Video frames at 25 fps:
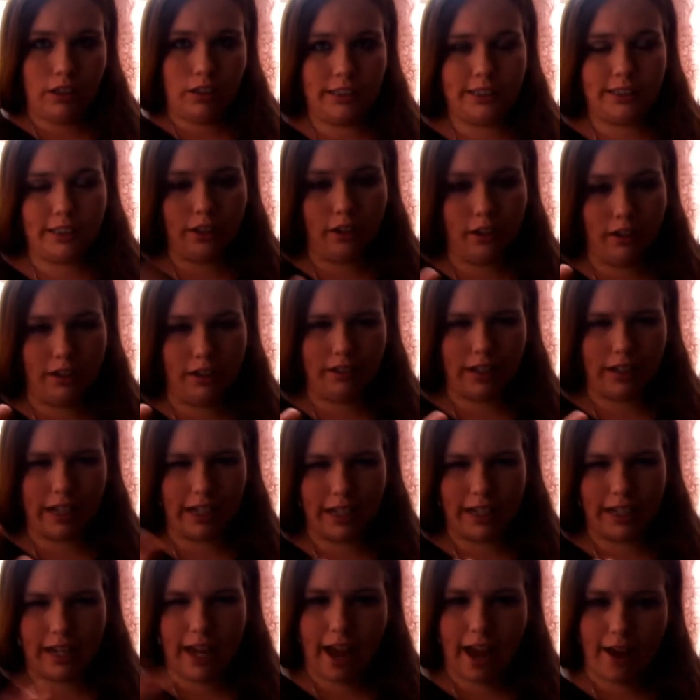still like
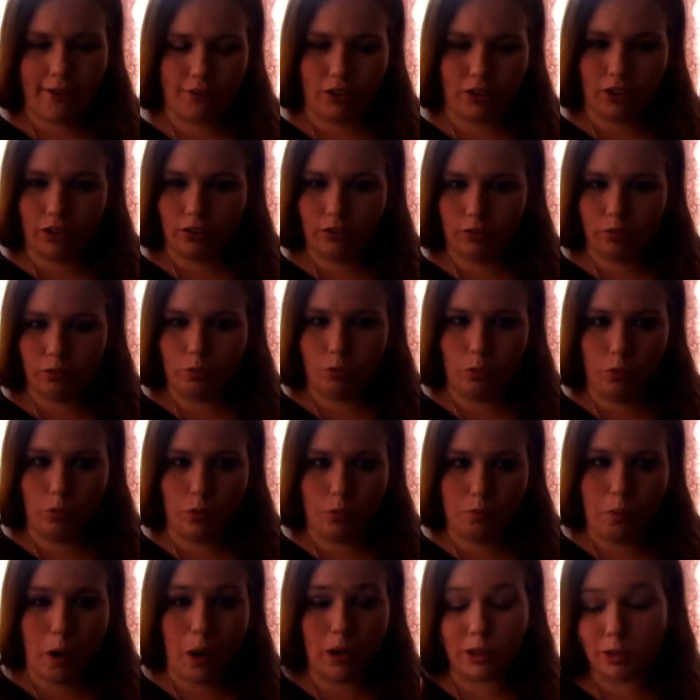an after
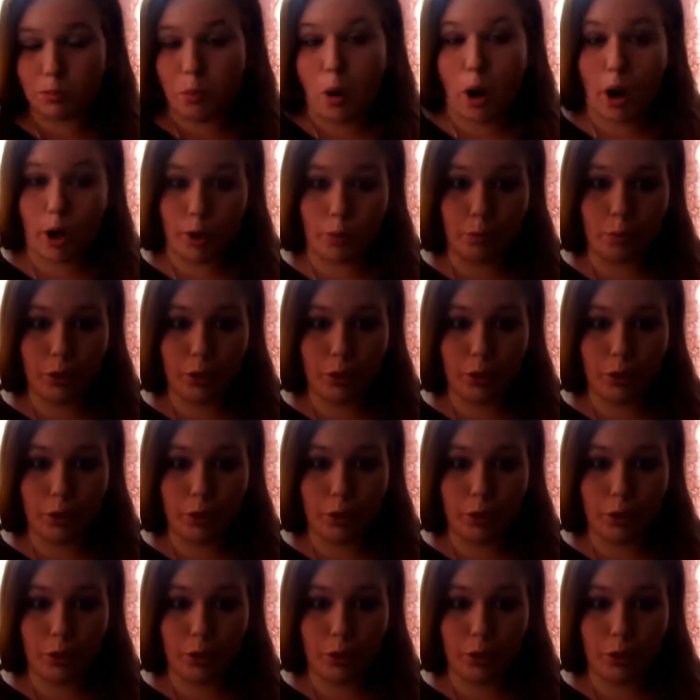postpartum